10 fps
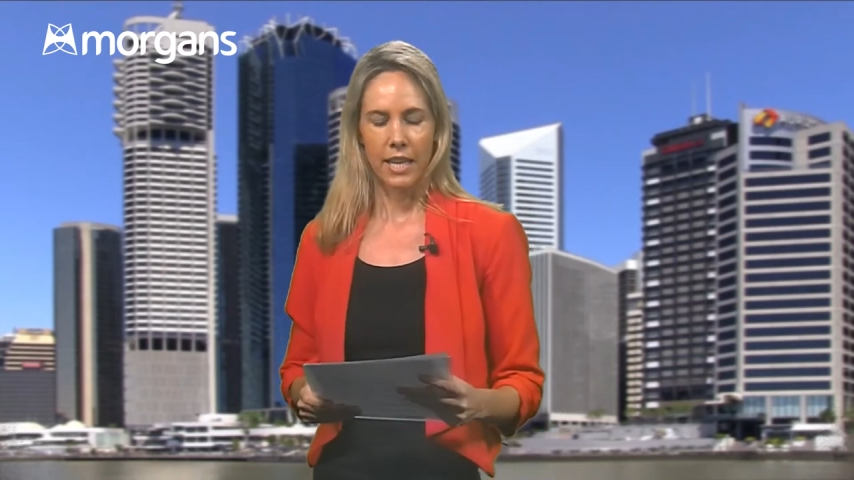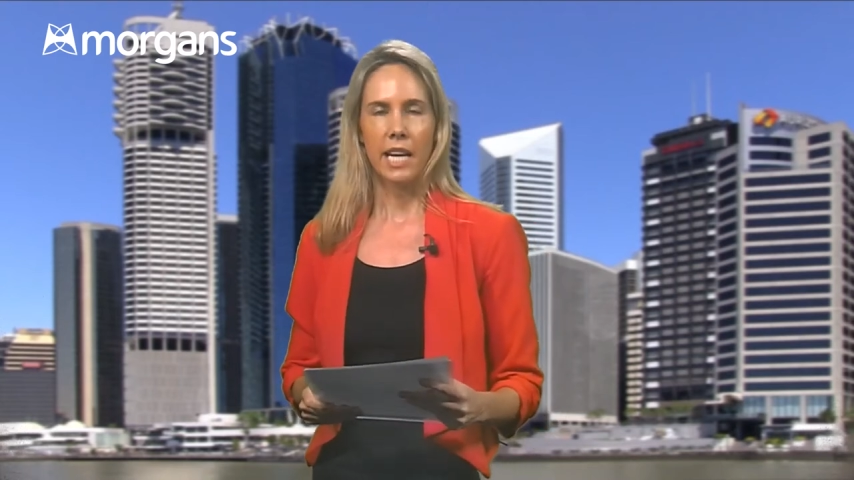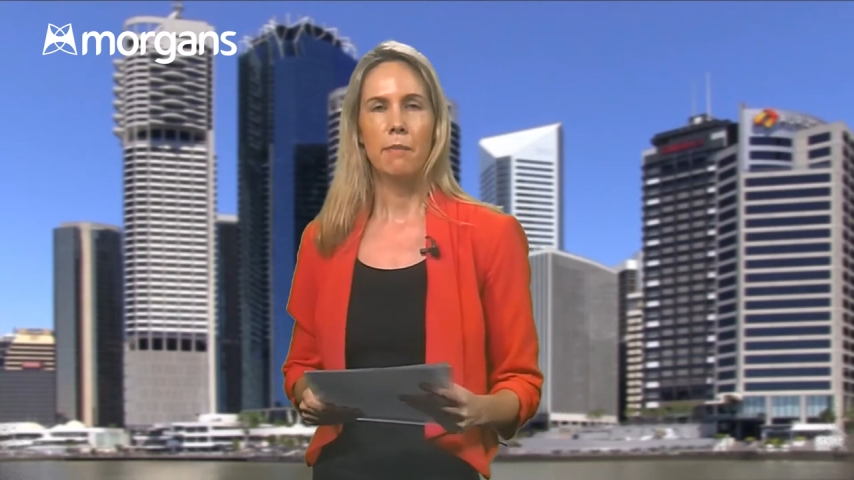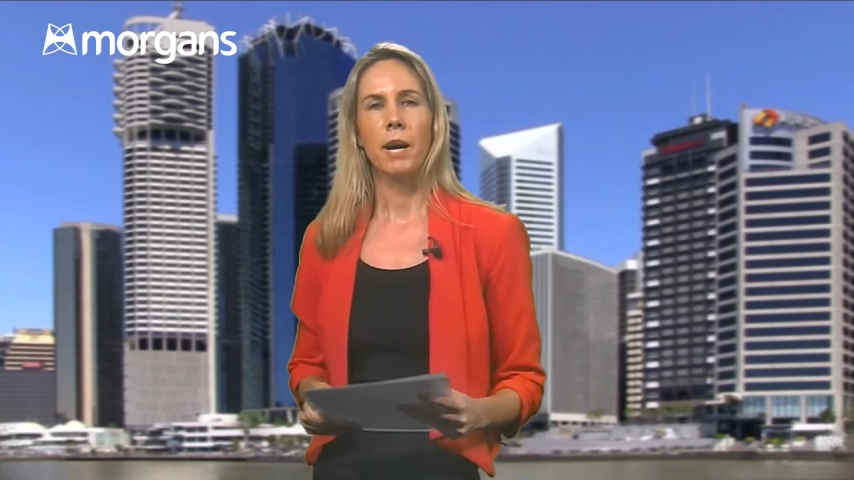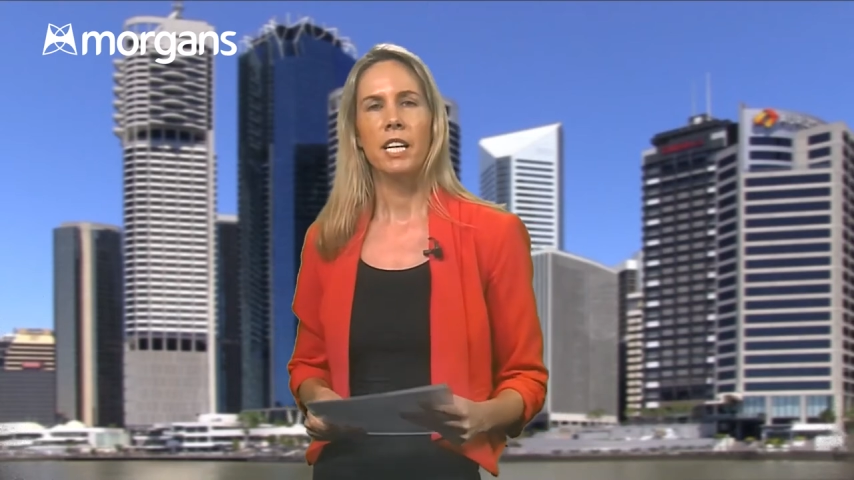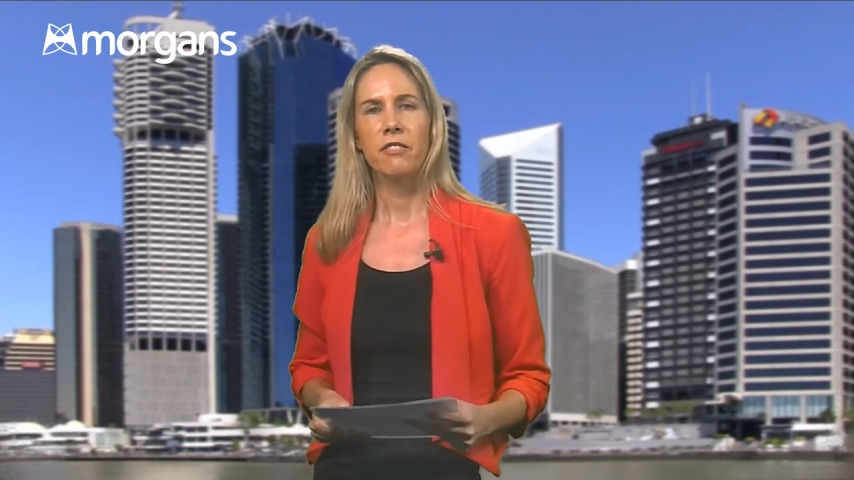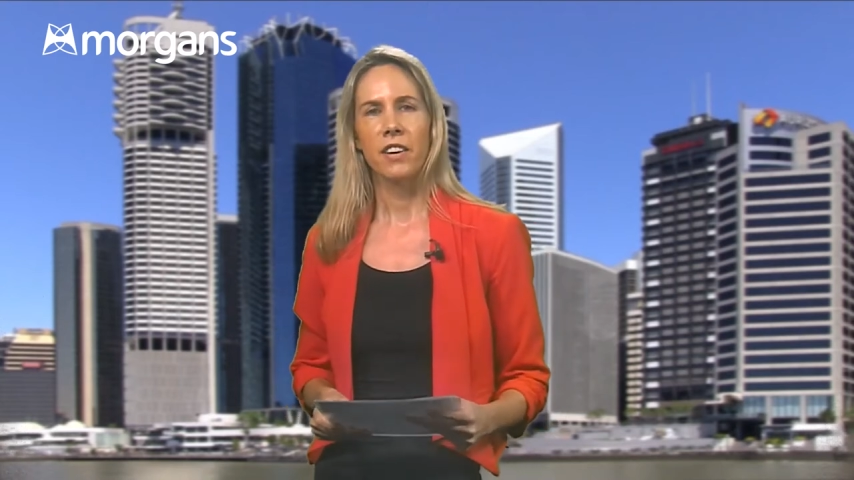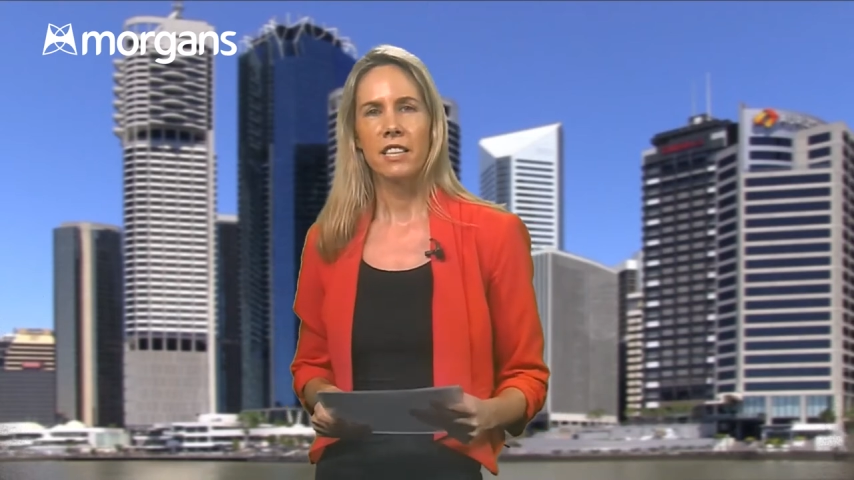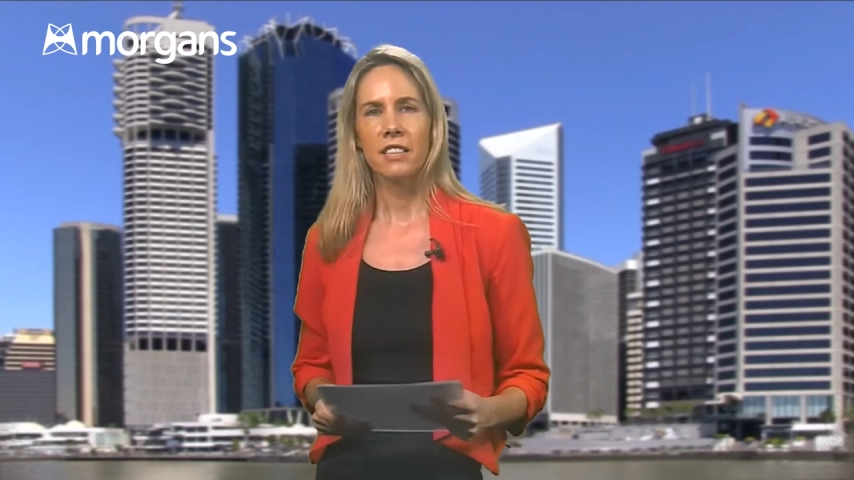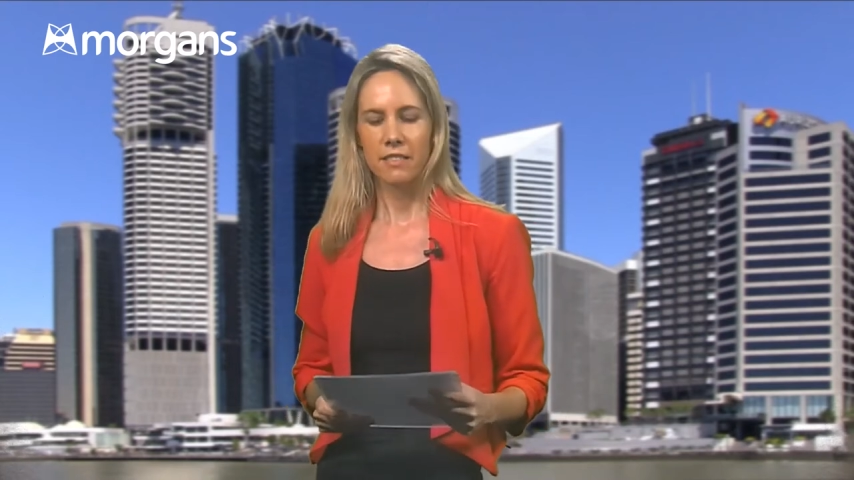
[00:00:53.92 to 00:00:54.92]
It
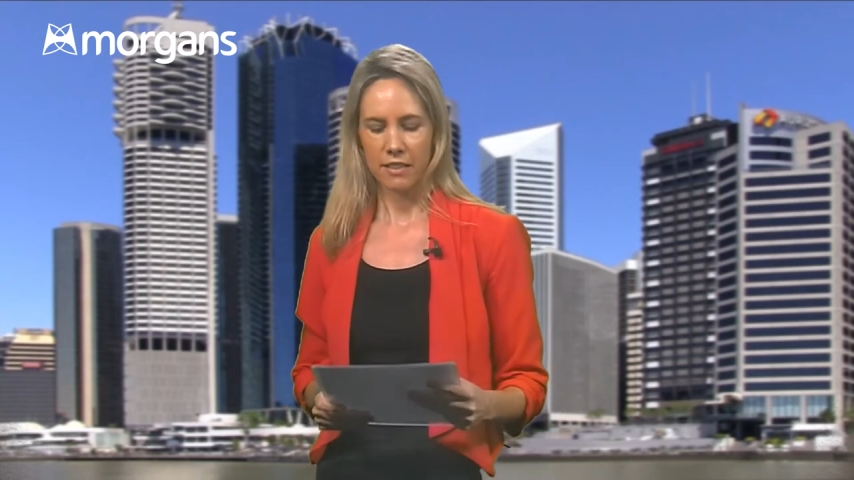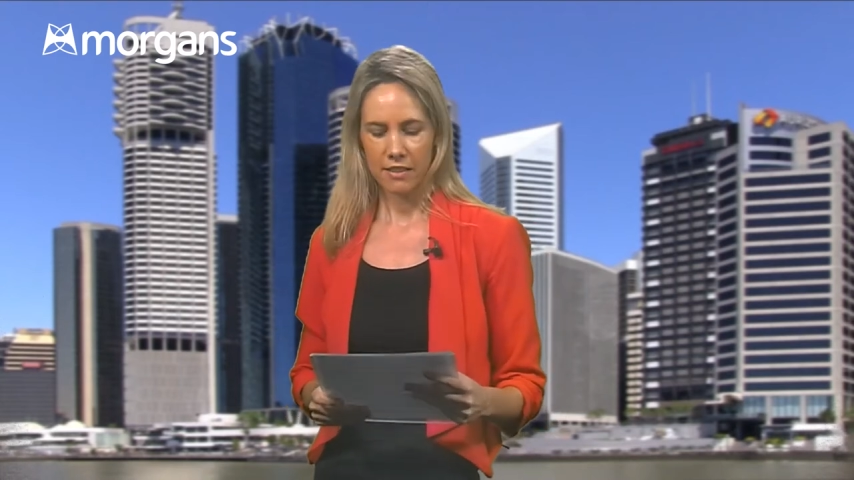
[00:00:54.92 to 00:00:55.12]
manufactures and